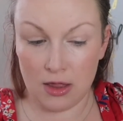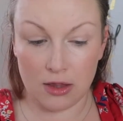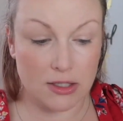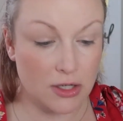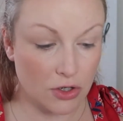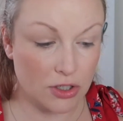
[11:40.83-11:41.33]

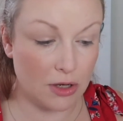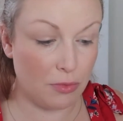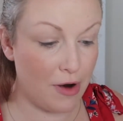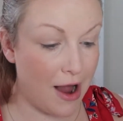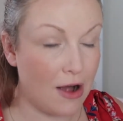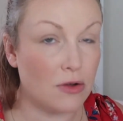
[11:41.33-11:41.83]
Seriously,
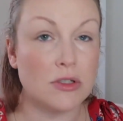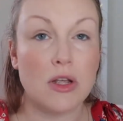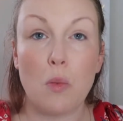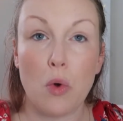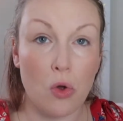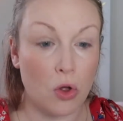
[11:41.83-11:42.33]
brows
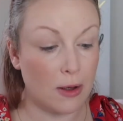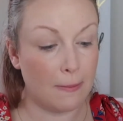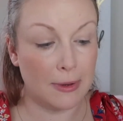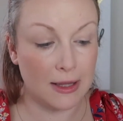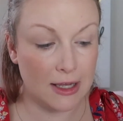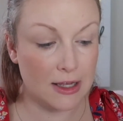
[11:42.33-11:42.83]
will
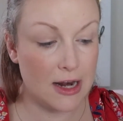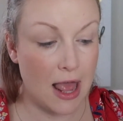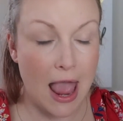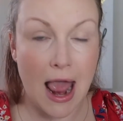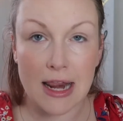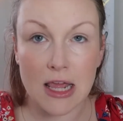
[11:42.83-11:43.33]
complete
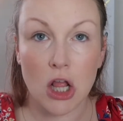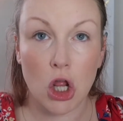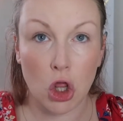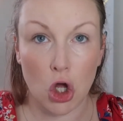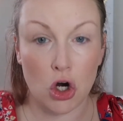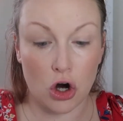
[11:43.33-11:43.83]
any
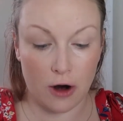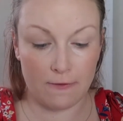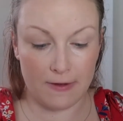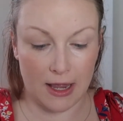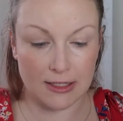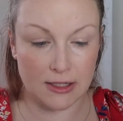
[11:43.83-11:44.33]
look or
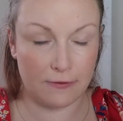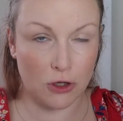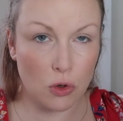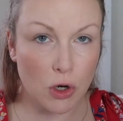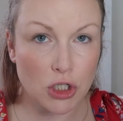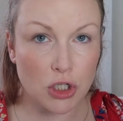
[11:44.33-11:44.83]
face. If
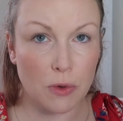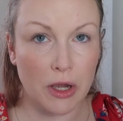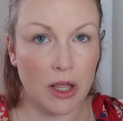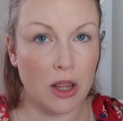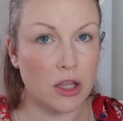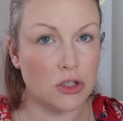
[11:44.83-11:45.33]
you are
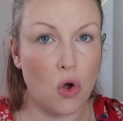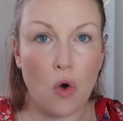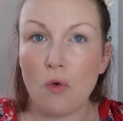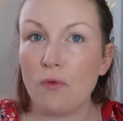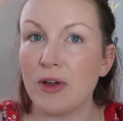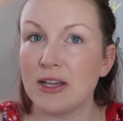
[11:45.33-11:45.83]
doing this
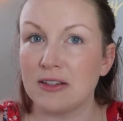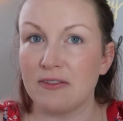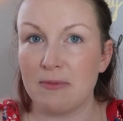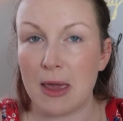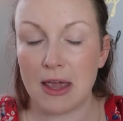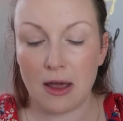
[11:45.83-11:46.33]
whole face of
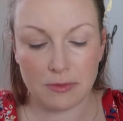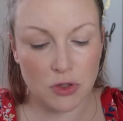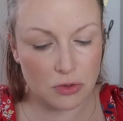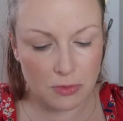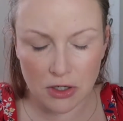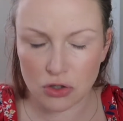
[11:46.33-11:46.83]
makeup,
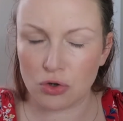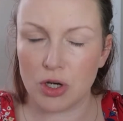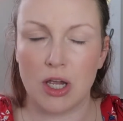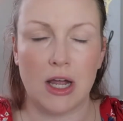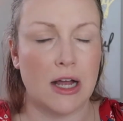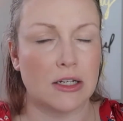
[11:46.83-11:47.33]
just make sure
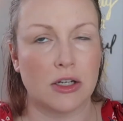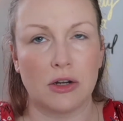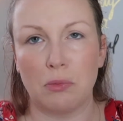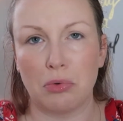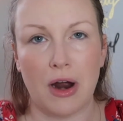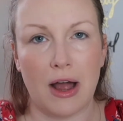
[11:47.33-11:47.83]
you got
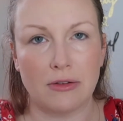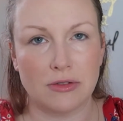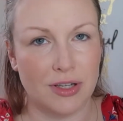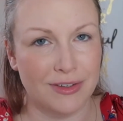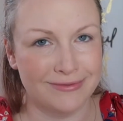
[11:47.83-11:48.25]
good brows.